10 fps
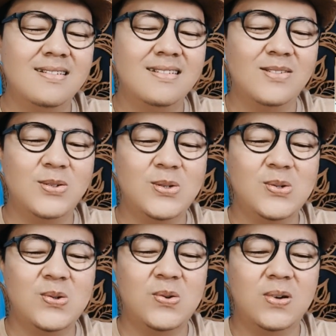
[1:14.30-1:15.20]

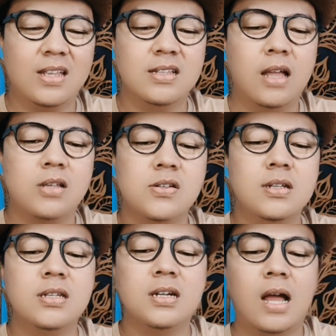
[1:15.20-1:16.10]
Ooh, like
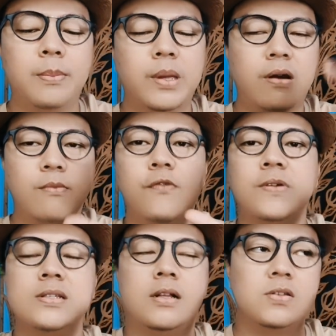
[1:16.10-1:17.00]
actually the camera
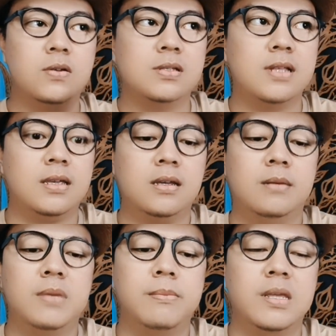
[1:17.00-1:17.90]
movements also is like
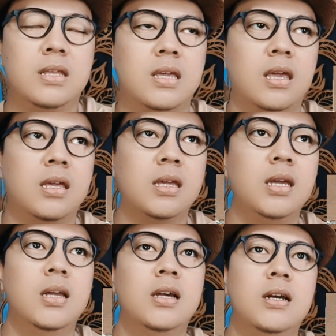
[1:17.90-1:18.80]
mimicking
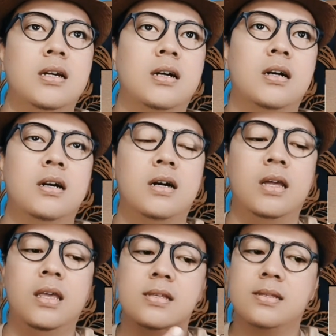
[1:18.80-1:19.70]

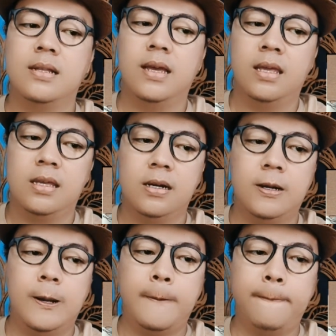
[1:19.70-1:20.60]
his like
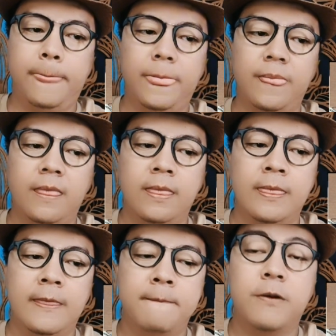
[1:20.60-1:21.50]

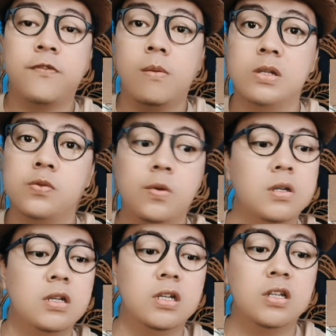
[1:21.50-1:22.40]
performance
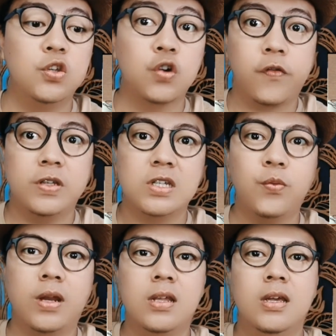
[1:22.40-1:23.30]
when in Eurovision,
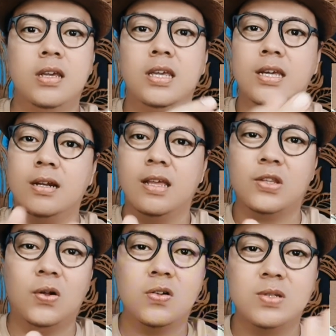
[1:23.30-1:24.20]
when he can like
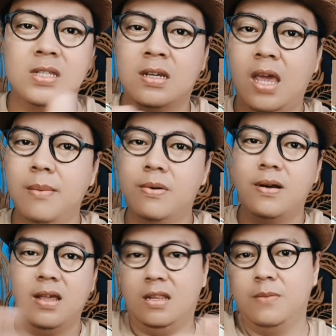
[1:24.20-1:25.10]
talk with the camera
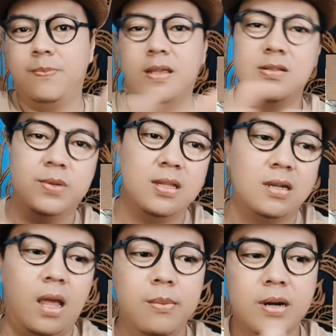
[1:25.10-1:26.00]
and he plays with the
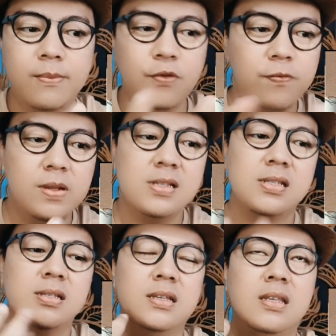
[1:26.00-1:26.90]
camera
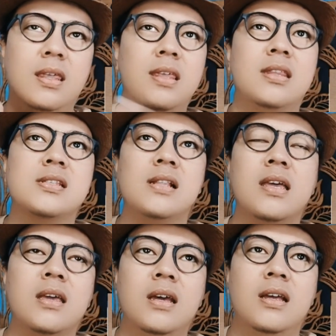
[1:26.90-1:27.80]
movements. It's
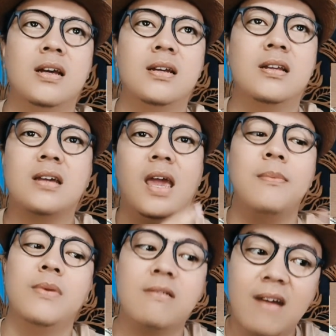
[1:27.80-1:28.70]
like the
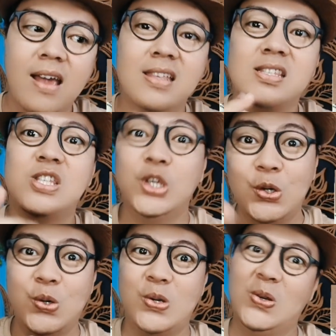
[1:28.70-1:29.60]
camera is
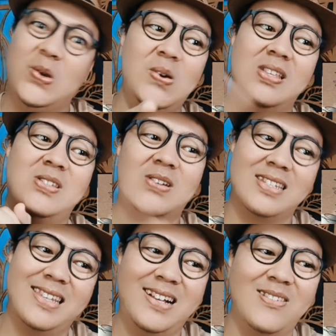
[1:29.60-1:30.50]
you, you know, it's
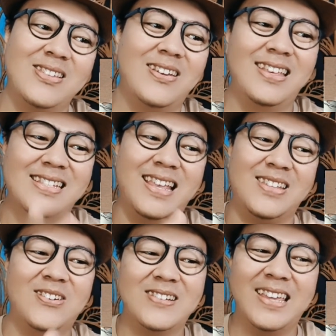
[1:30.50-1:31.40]
yourself. So it's like
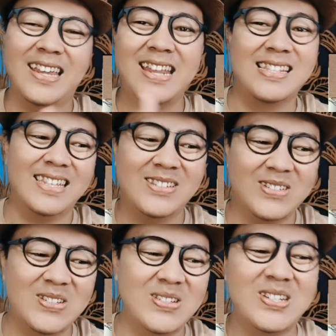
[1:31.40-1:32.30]
talking and dancing to
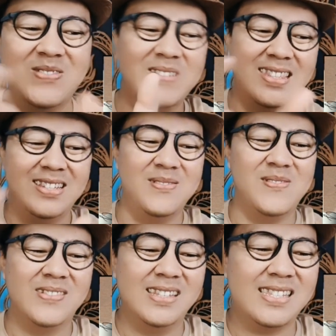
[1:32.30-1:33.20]
you, you know, with
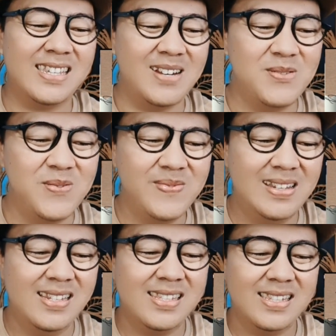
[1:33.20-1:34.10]
this kind of
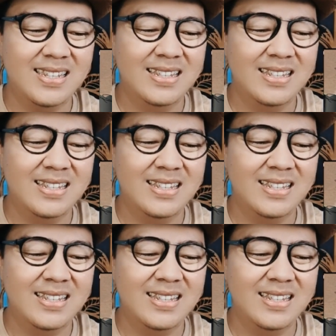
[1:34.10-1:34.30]
movements.